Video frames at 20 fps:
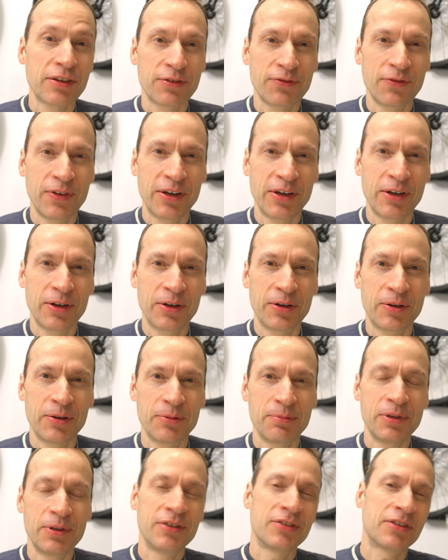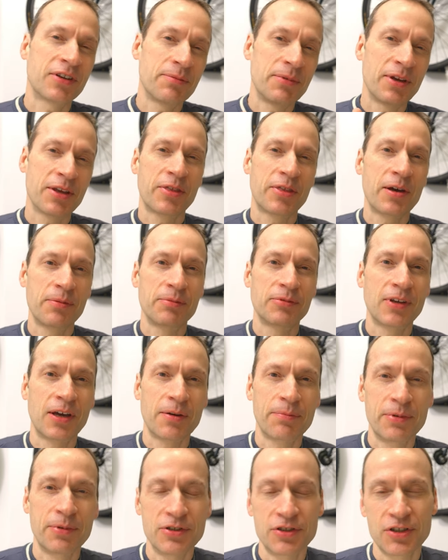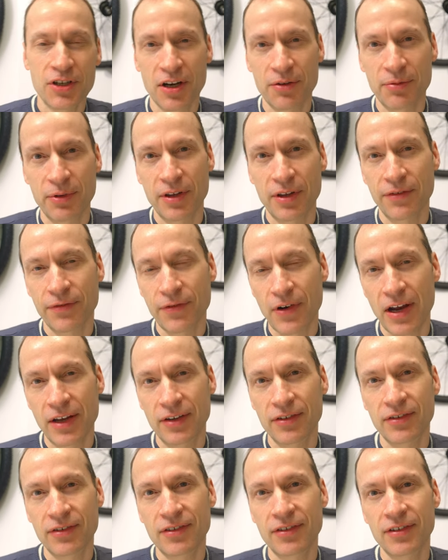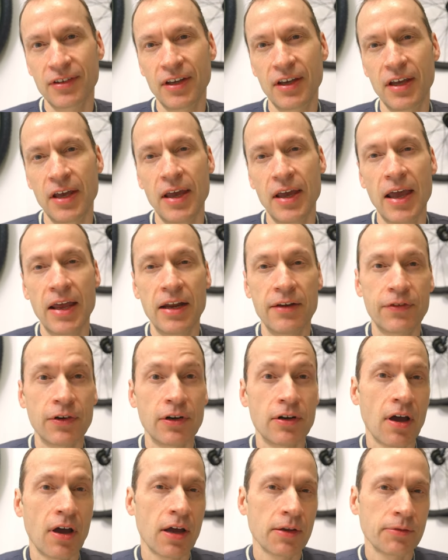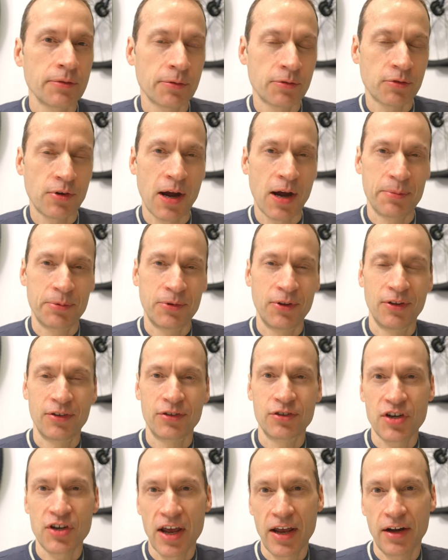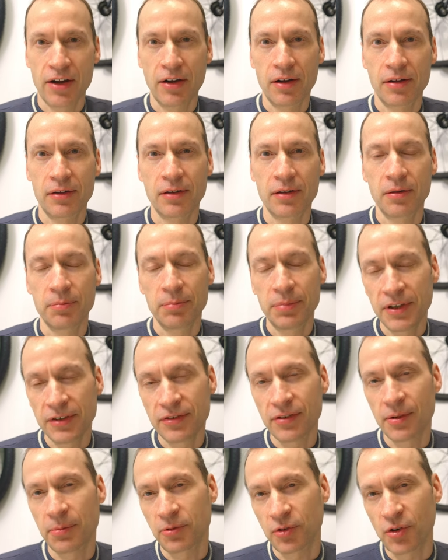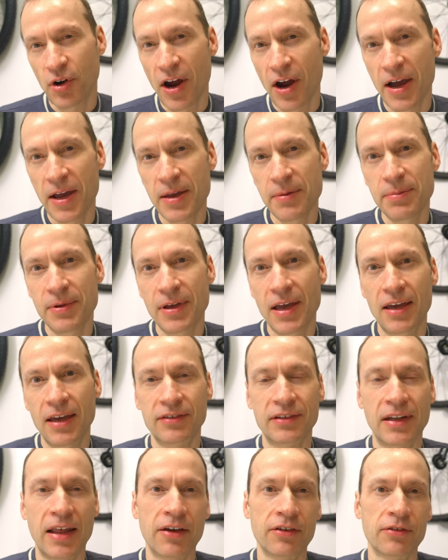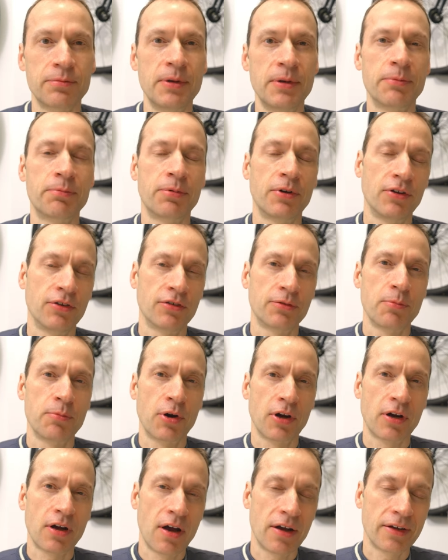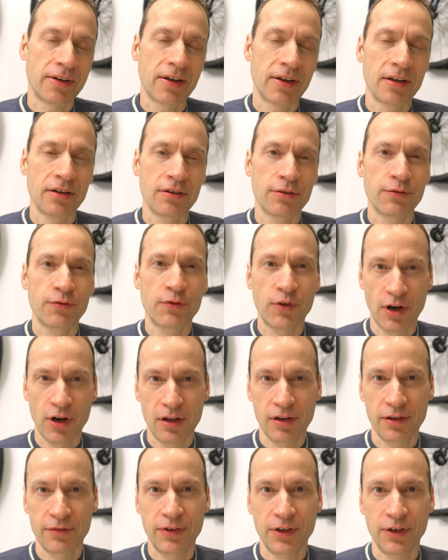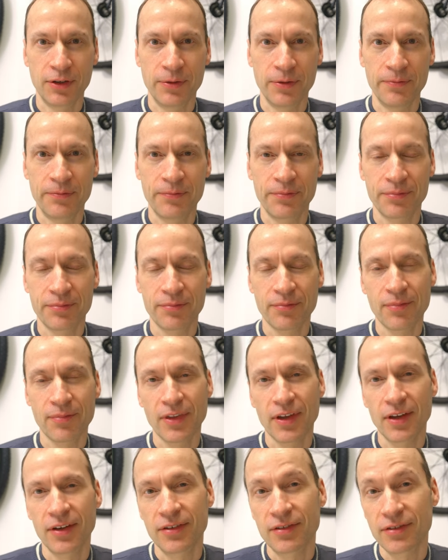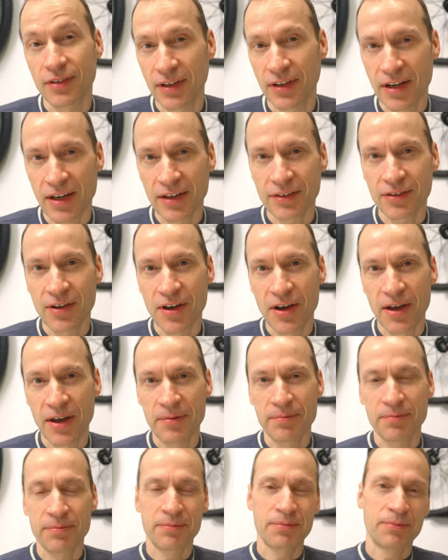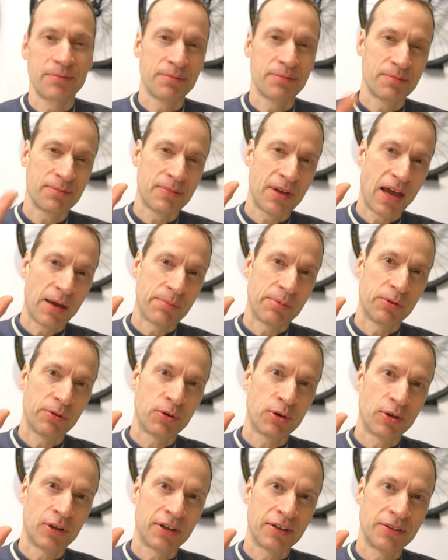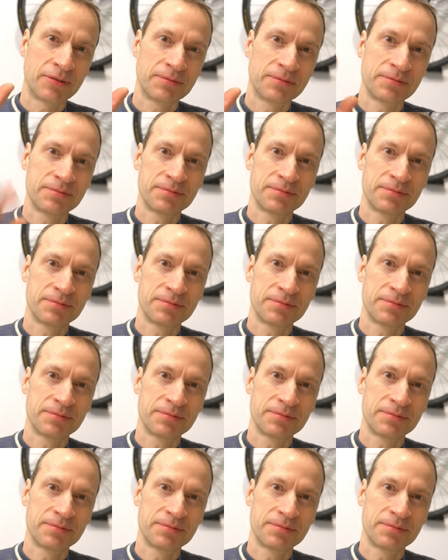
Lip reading: this video, please give me a thumbs up and share it with your friends. And if you're not subscribed to this channel, please subscribe, as it allows me to produce more content for all of you. See you next time. Happy rolling.